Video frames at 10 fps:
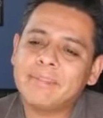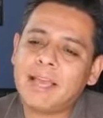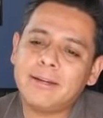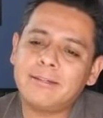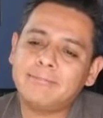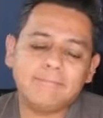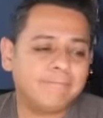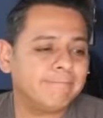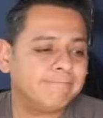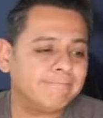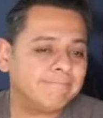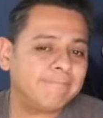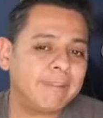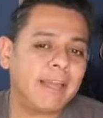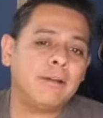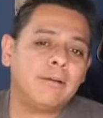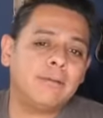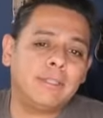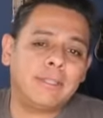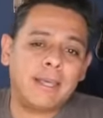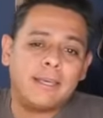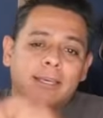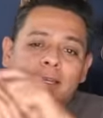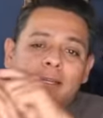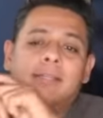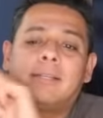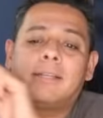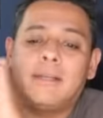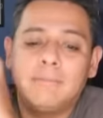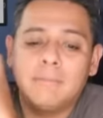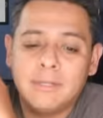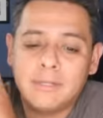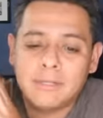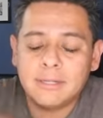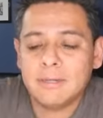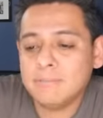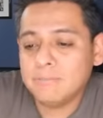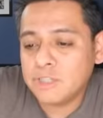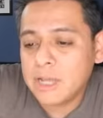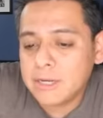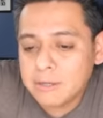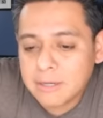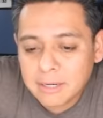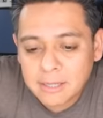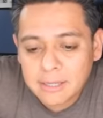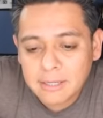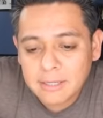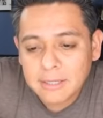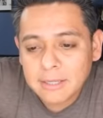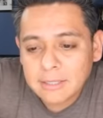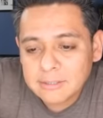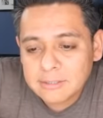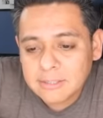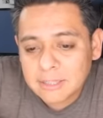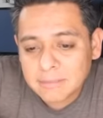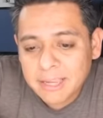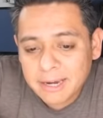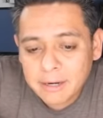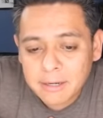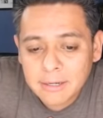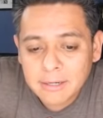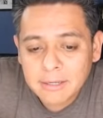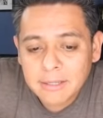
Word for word: I don't know. I don't know what to think. I'm genuinely stumped here.